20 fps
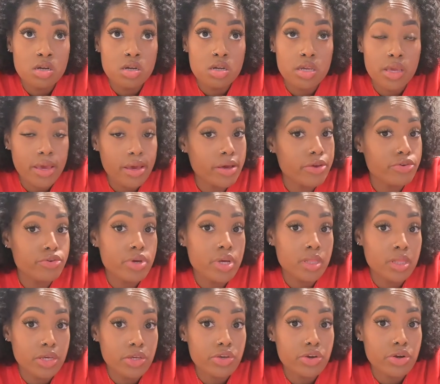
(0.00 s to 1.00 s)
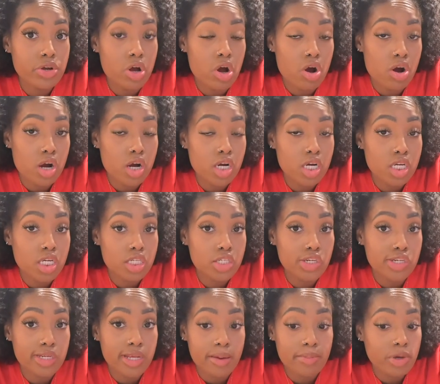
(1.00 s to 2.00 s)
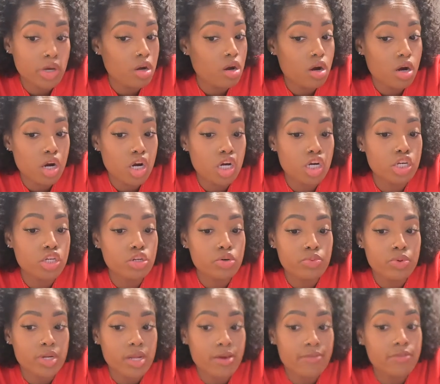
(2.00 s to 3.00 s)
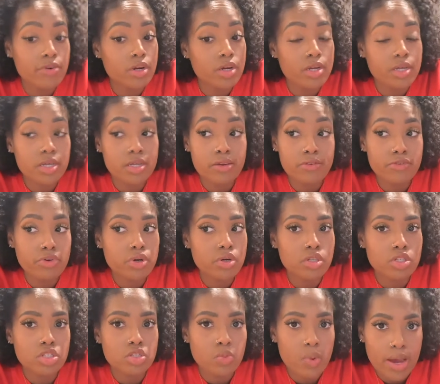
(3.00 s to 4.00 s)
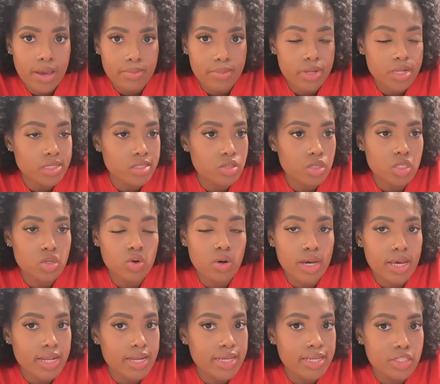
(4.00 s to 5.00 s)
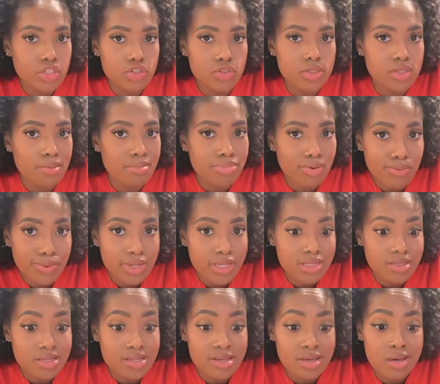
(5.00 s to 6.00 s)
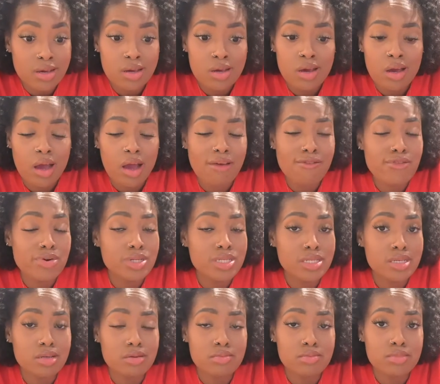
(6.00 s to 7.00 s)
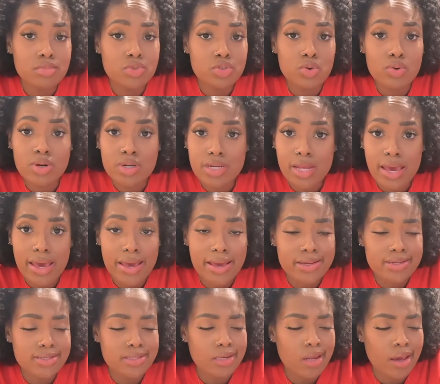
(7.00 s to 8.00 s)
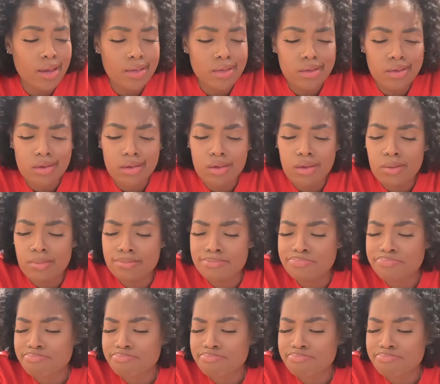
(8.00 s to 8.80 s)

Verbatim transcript: Yeah, you can link your card, your debit card, whatever. And if you're going to swipe it, it's going to go ahead and get you some points. I've redeemed DoorDash, Nike,